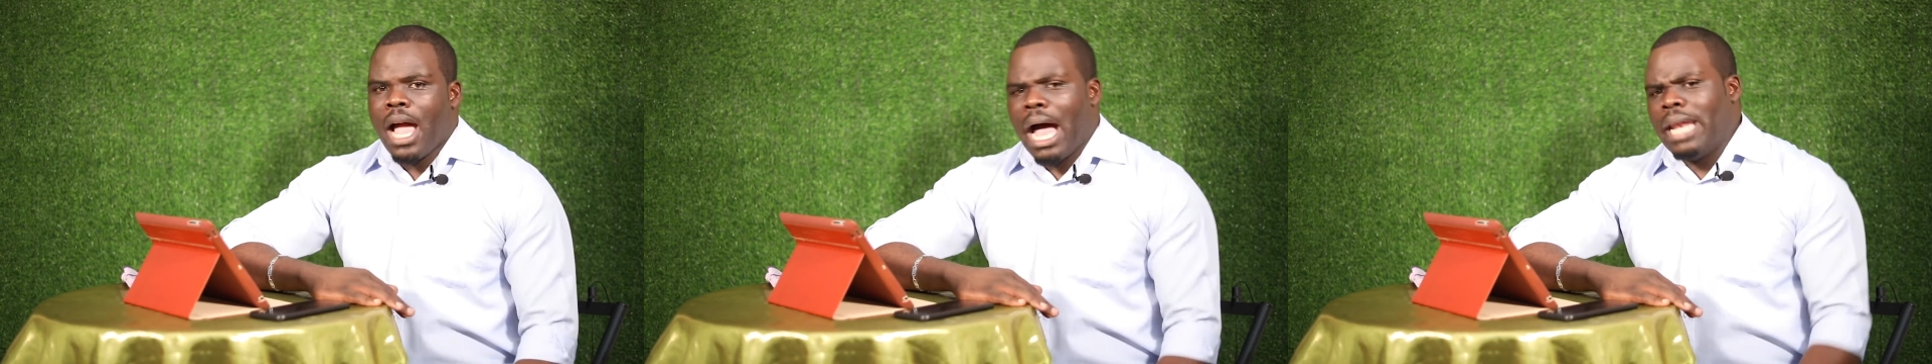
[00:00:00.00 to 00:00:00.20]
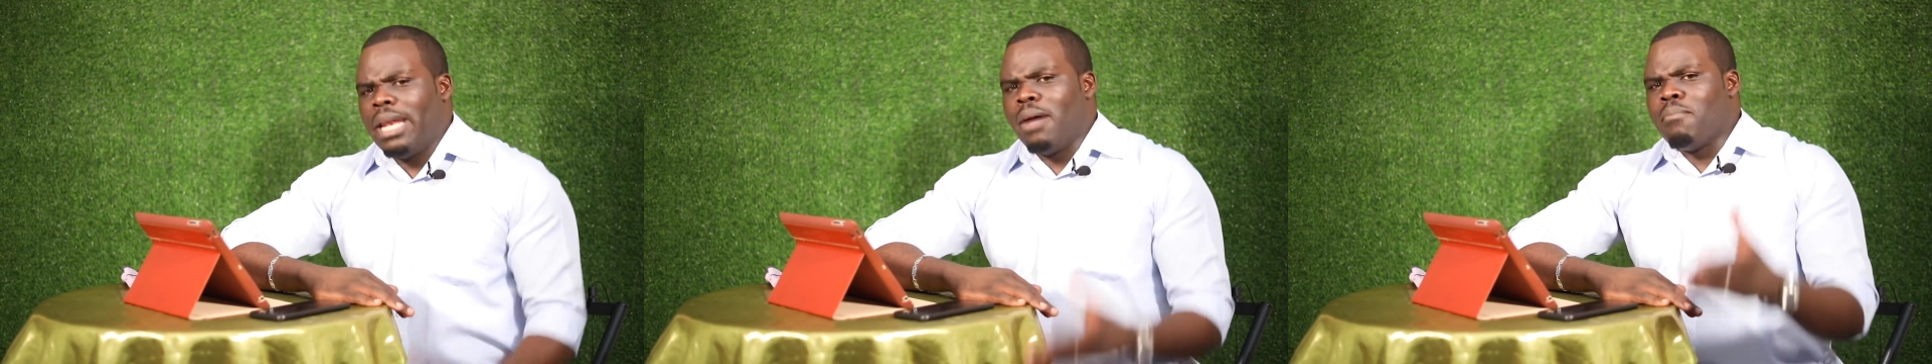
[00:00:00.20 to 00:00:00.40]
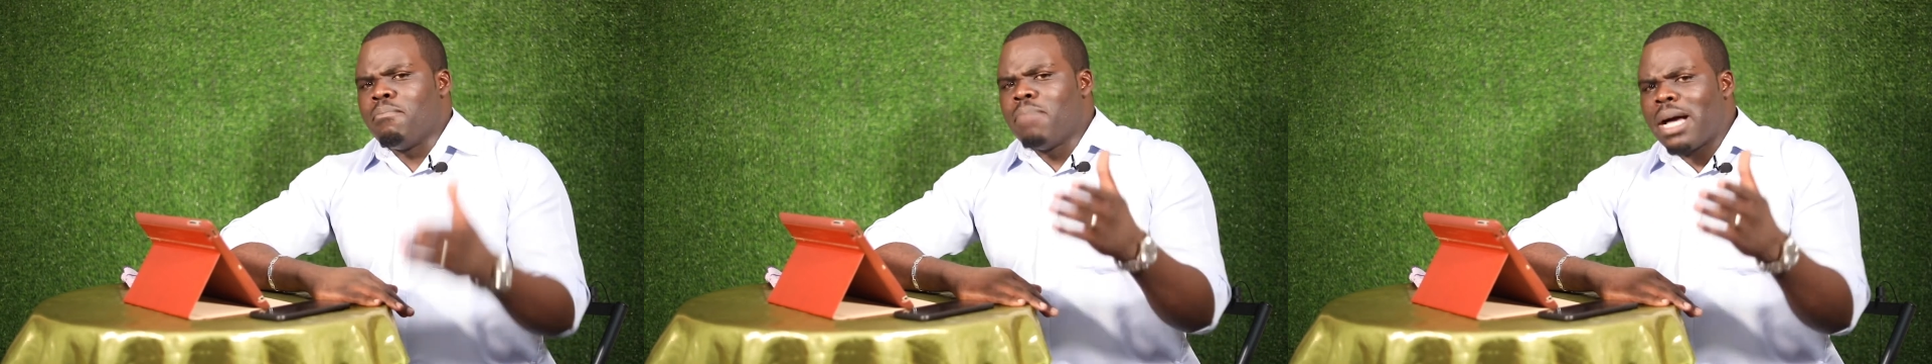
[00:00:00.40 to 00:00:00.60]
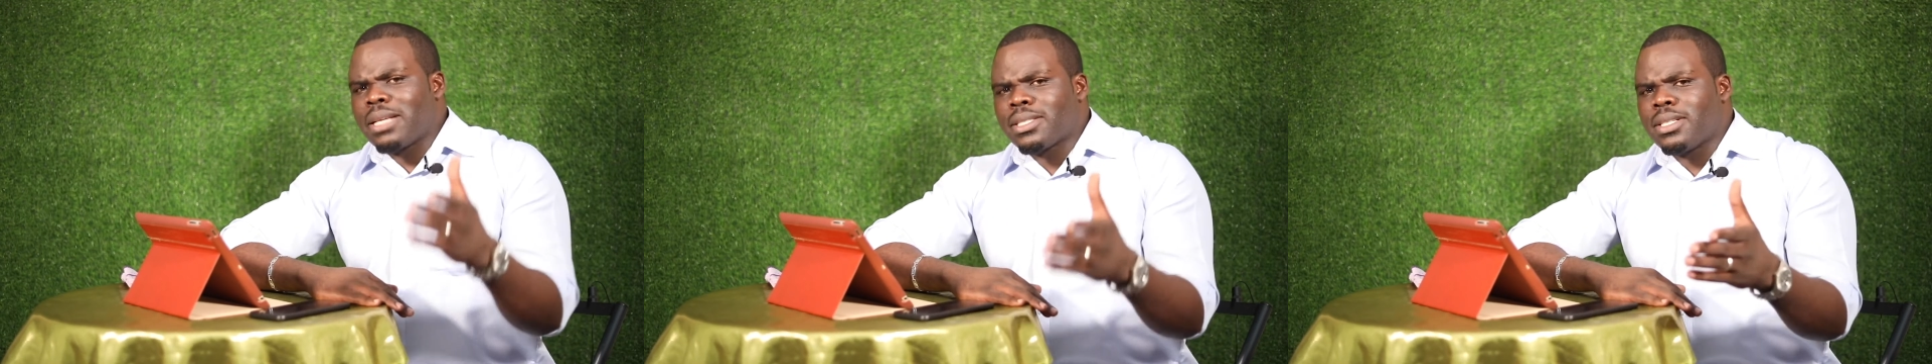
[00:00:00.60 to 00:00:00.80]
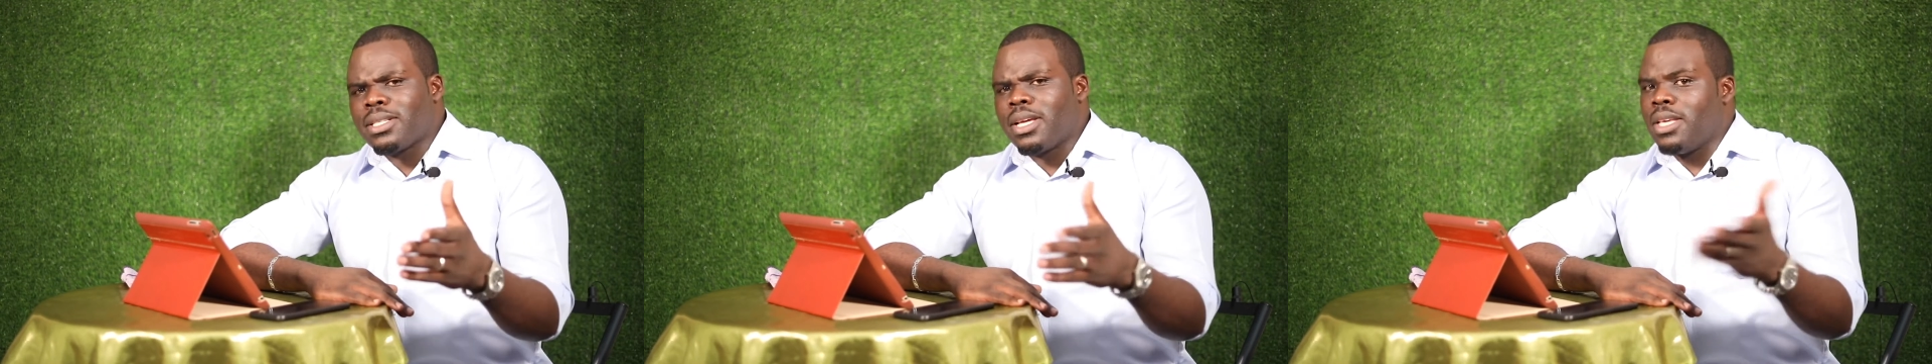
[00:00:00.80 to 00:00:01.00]
An
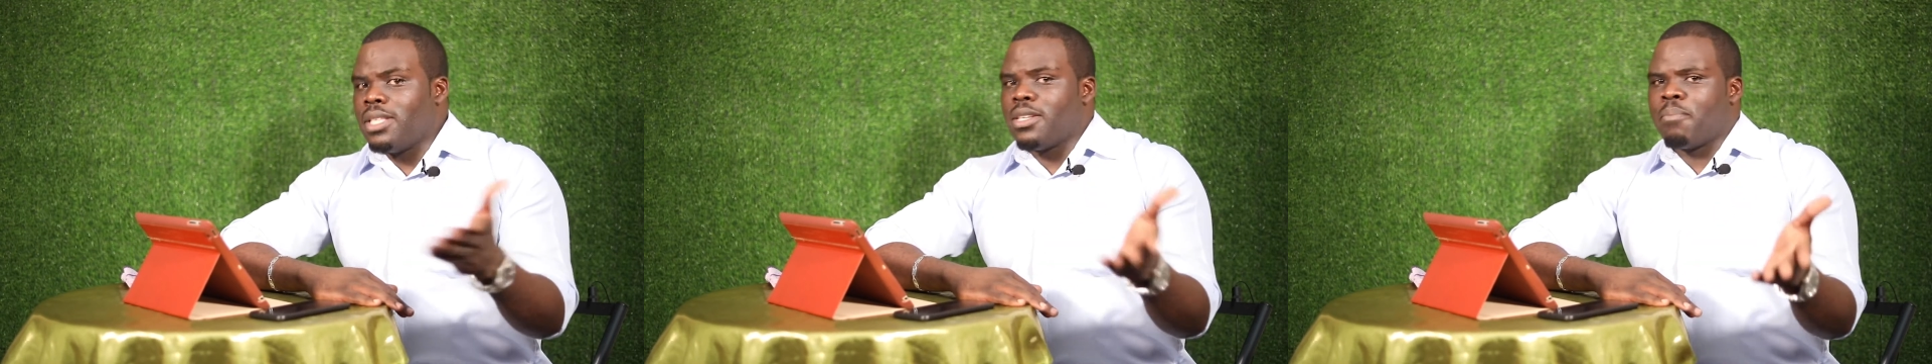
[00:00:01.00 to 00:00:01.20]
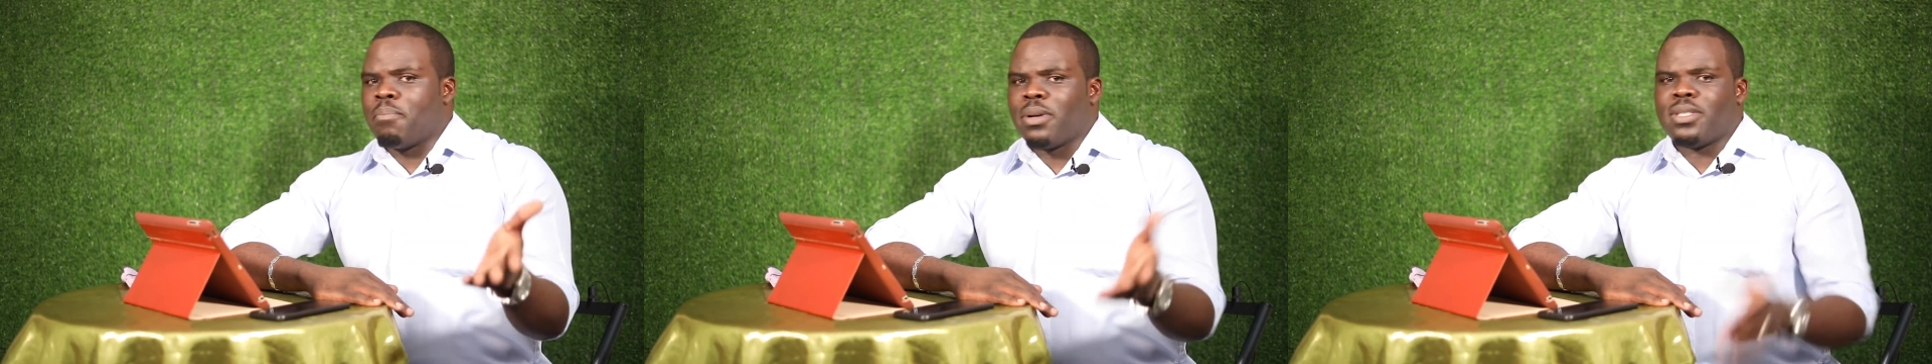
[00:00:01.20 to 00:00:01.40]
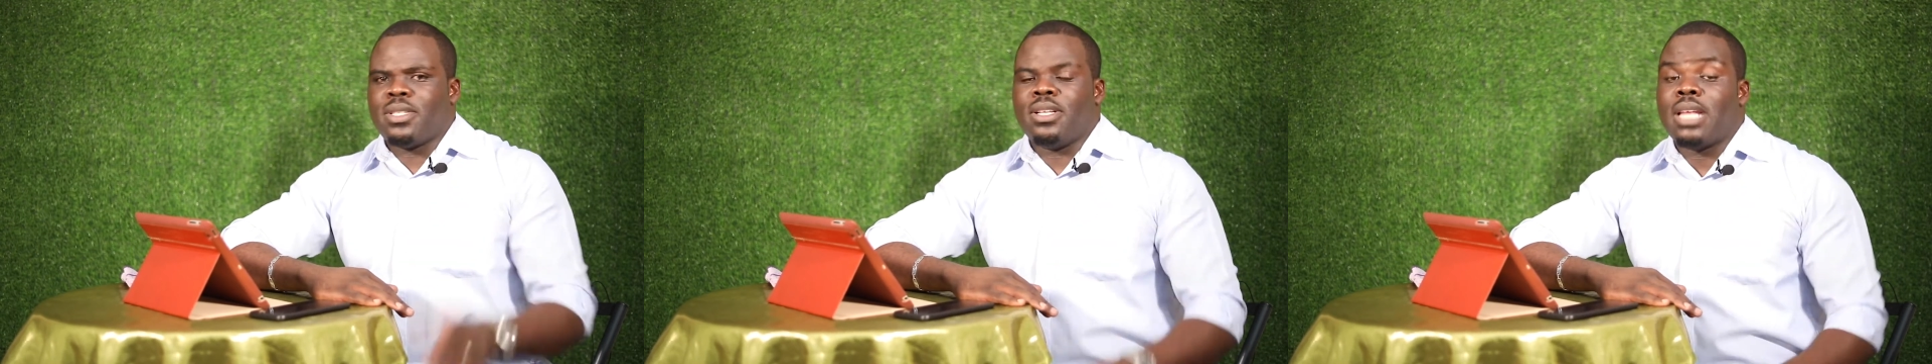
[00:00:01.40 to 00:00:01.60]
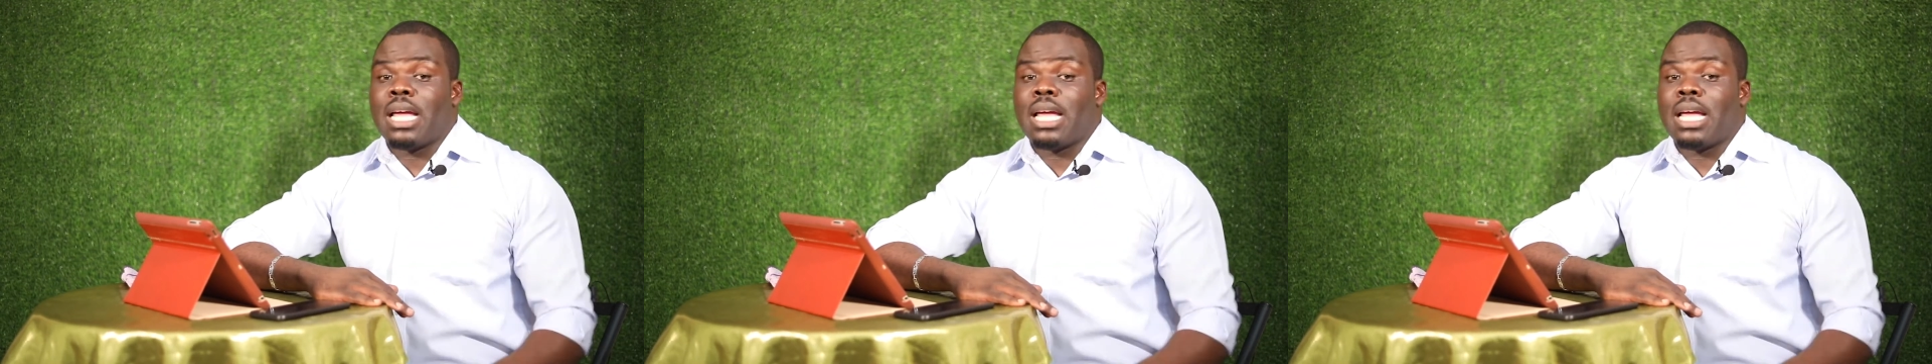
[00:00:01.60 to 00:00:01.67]
ambassador is a person